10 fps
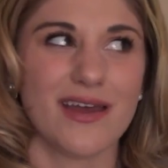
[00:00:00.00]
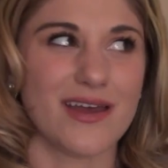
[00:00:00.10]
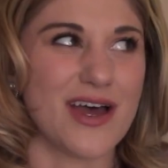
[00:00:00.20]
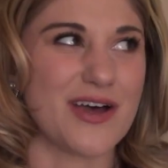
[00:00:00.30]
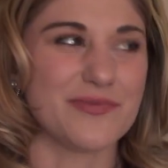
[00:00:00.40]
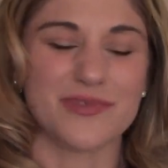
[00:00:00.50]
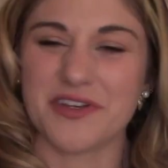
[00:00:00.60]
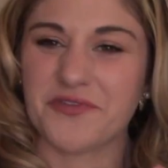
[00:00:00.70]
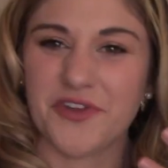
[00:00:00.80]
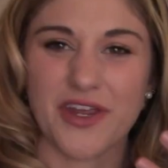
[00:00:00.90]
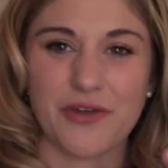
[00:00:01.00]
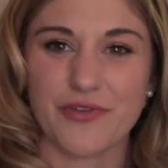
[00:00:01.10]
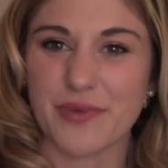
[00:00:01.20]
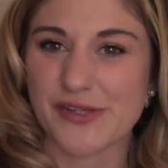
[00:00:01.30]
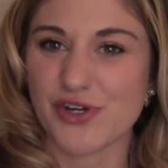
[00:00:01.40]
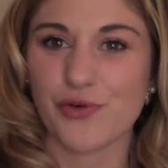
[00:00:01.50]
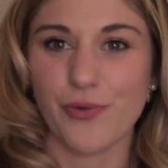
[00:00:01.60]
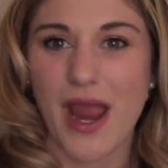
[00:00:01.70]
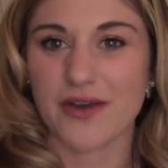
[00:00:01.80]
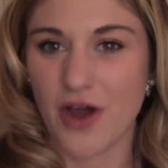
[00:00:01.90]
didn't feel like it was about to
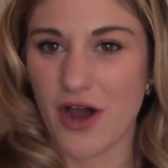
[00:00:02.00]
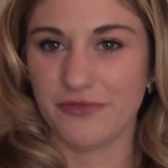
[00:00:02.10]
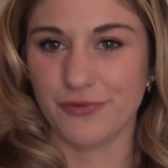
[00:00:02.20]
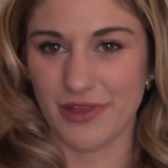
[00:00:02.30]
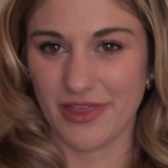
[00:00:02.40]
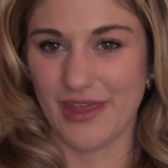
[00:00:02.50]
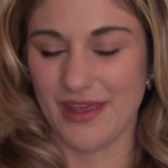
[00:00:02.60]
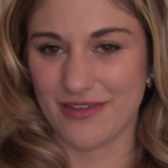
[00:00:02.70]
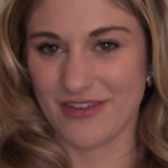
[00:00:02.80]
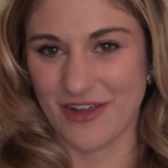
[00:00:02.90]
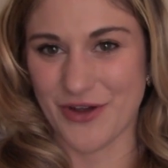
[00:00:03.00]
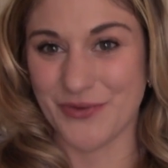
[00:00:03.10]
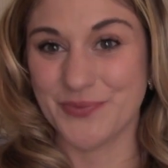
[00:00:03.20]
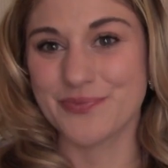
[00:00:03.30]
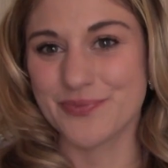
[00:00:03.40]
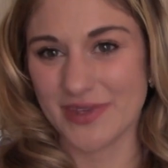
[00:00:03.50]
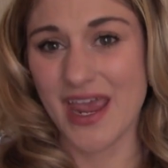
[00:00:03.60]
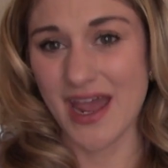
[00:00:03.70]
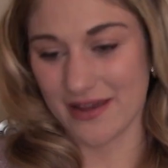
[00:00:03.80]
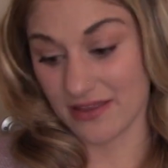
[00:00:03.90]
crack off with this. So,
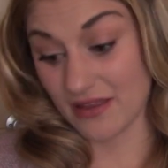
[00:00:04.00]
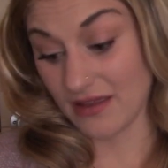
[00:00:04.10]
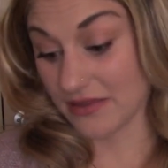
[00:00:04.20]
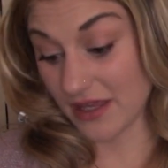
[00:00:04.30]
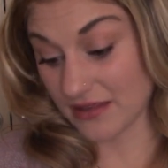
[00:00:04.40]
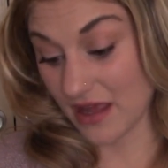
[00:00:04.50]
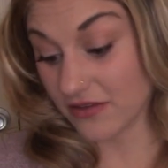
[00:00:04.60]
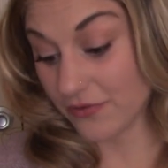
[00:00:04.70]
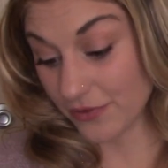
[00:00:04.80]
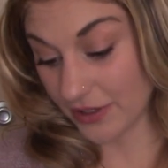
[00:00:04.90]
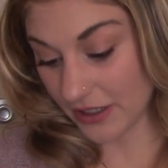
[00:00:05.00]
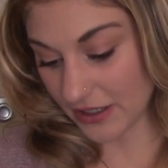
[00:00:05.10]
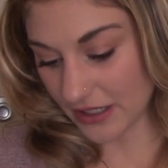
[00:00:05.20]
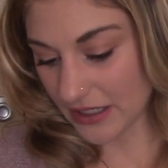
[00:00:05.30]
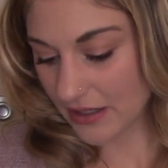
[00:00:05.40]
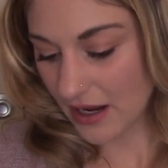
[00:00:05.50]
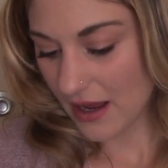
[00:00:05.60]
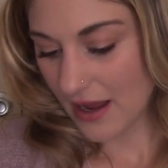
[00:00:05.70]
yeah, I think that's really good.